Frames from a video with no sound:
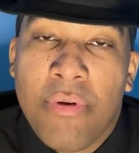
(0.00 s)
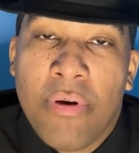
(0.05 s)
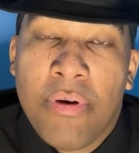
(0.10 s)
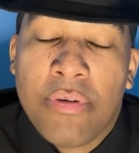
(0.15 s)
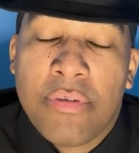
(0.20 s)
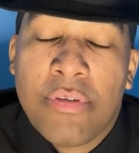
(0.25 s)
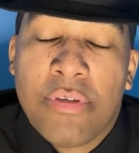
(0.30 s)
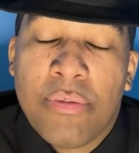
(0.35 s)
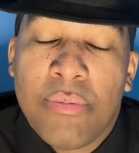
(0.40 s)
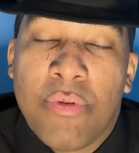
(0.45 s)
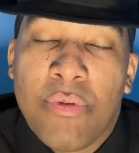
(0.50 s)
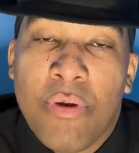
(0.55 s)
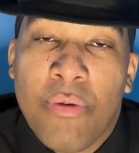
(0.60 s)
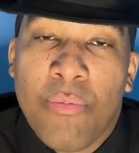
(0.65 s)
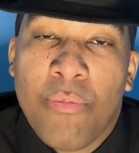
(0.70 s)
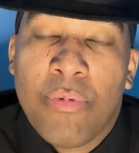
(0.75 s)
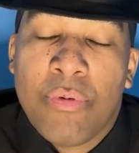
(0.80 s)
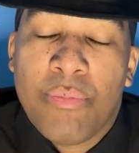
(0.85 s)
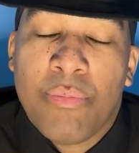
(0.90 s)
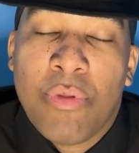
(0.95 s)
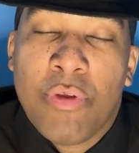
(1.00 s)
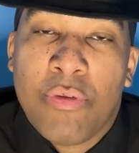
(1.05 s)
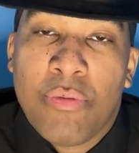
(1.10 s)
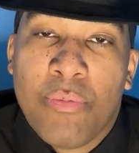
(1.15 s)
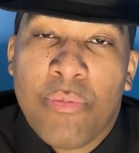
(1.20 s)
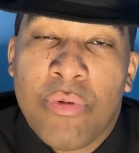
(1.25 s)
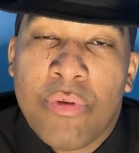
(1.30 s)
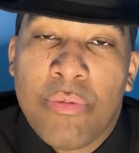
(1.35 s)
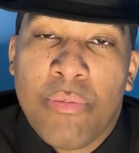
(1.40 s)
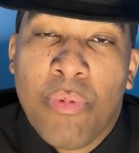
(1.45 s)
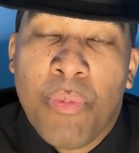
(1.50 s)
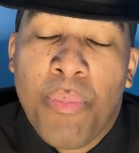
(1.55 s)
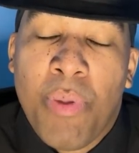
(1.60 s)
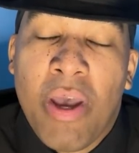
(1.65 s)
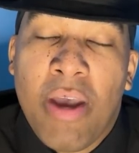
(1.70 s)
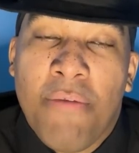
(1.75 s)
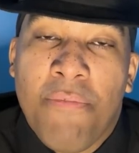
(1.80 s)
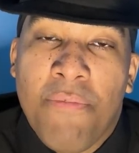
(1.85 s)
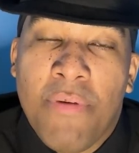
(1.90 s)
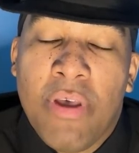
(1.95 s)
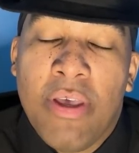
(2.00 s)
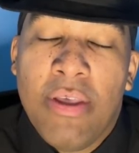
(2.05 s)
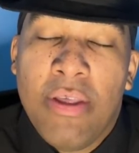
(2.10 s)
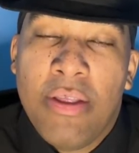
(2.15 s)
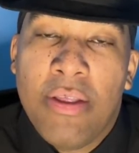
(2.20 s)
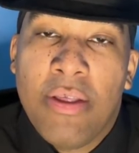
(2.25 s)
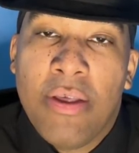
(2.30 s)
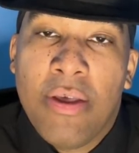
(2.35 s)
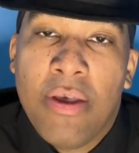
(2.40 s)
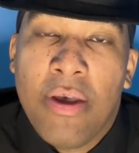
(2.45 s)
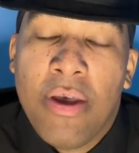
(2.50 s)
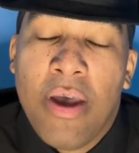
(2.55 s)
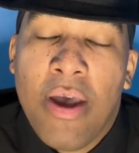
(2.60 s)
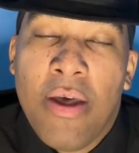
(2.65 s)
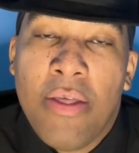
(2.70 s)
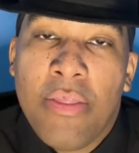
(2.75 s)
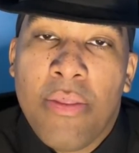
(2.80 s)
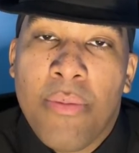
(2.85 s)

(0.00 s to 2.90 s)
Excuse me, those were pig feet, and